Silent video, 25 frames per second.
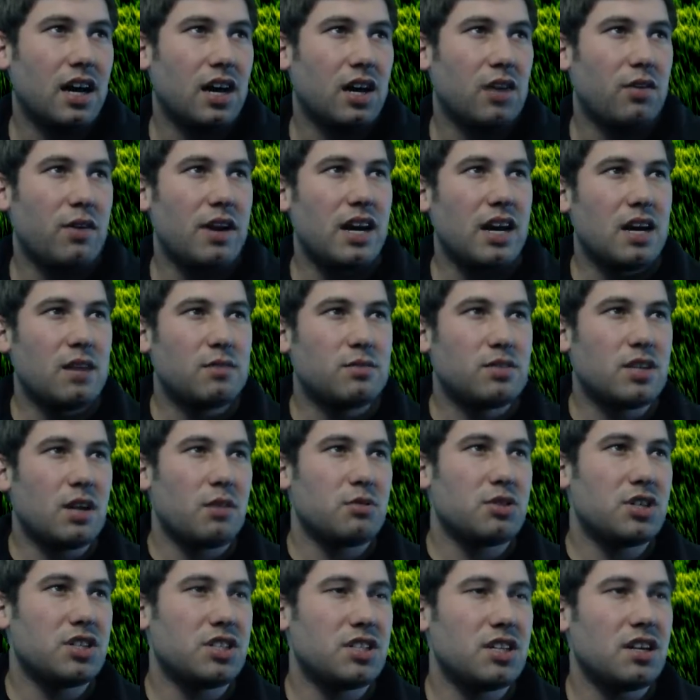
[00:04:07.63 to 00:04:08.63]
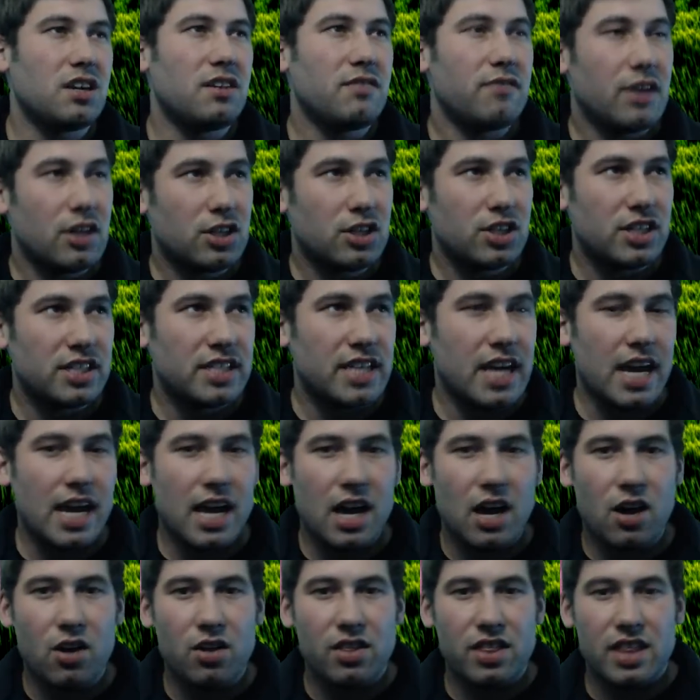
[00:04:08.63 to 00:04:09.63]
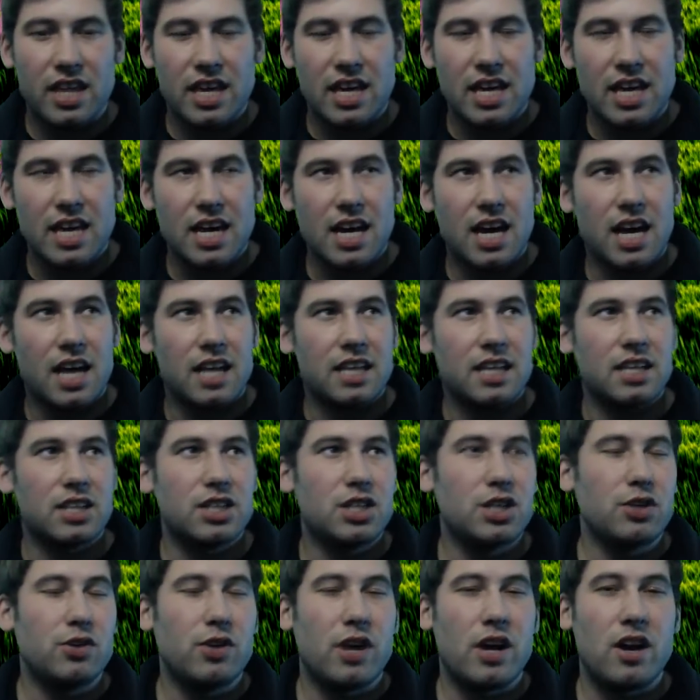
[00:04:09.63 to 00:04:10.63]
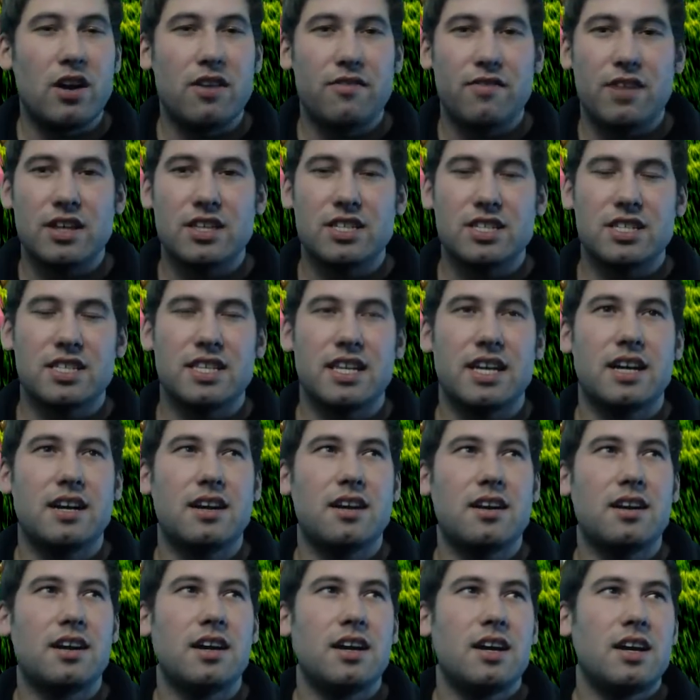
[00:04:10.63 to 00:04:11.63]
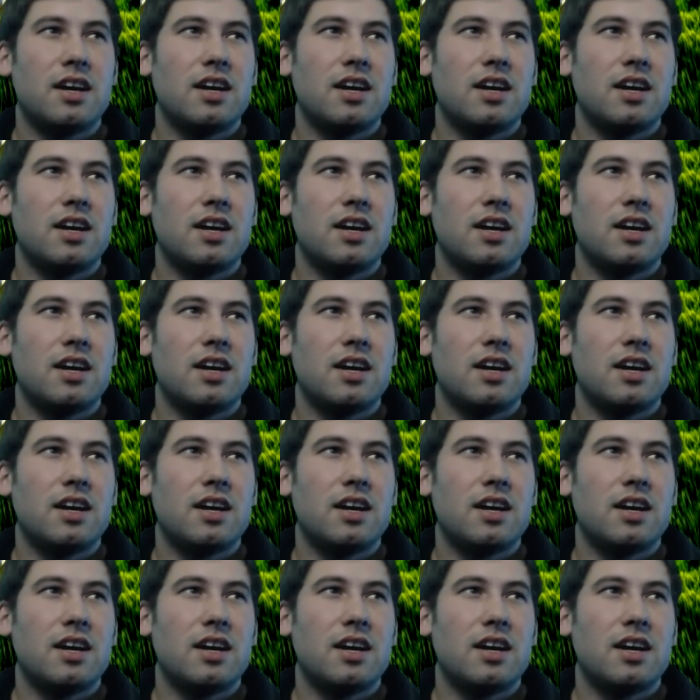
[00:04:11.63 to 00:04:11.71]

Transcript: Queen comes up. She's gonna eventually take out the 2 air defenses there.